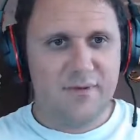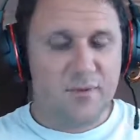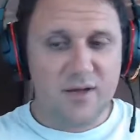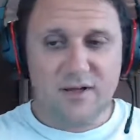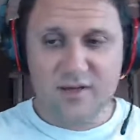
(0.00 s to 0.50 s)

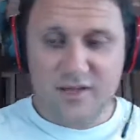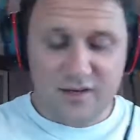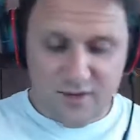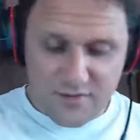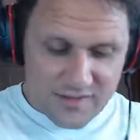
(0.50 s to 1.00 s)
Well,
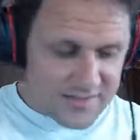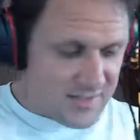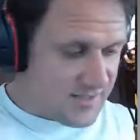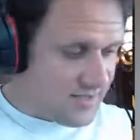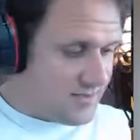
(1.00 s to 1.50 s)
that
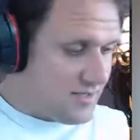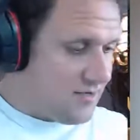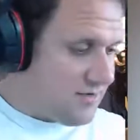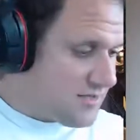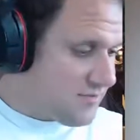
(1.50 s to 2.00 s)
just sounds
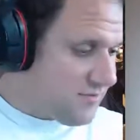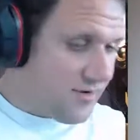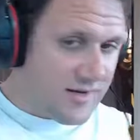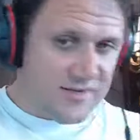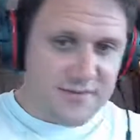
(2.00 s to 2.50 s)
like you need some
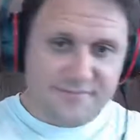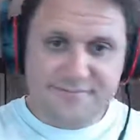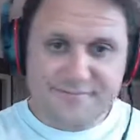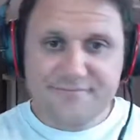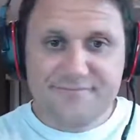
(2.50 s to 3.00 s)
friends.
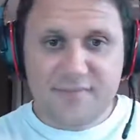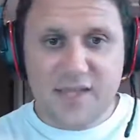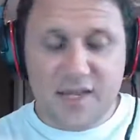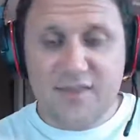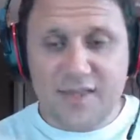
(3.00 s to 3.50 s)

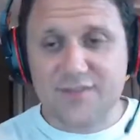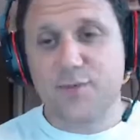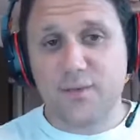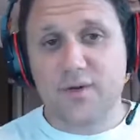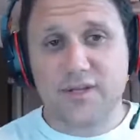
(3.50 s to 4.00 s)
And that's
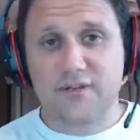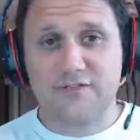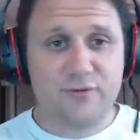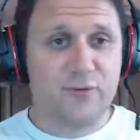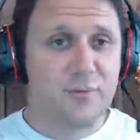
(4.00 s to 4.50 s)
what we're here
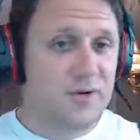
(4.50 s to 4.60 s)
for.